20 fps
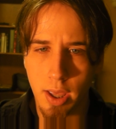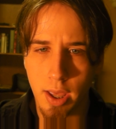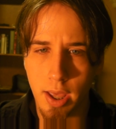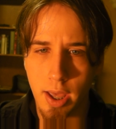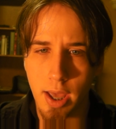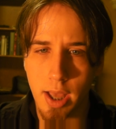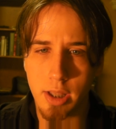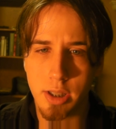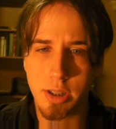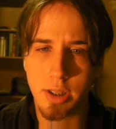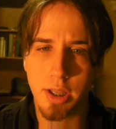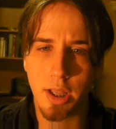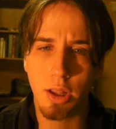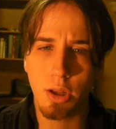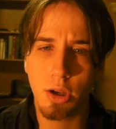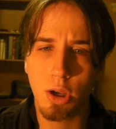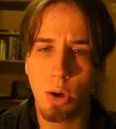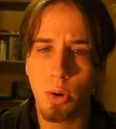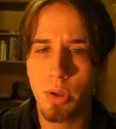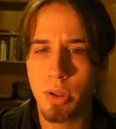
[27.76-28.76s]
It's still
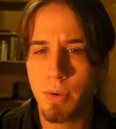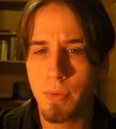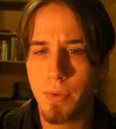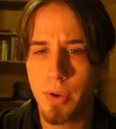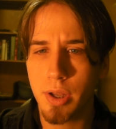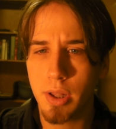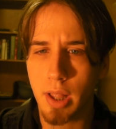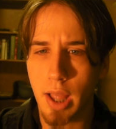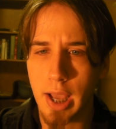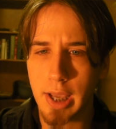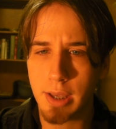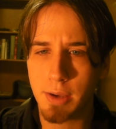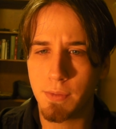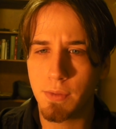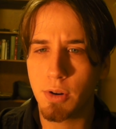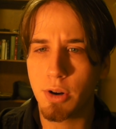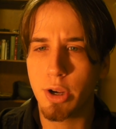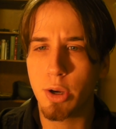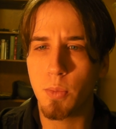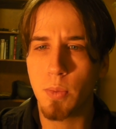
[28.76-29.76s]
going to feel like a
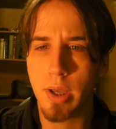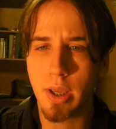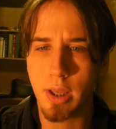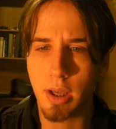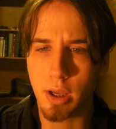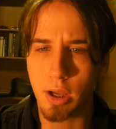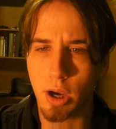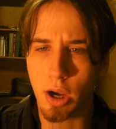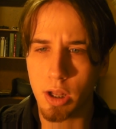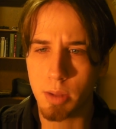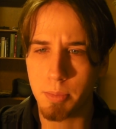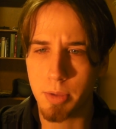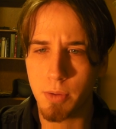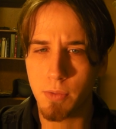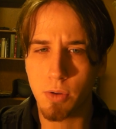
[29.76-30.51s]
very weak economy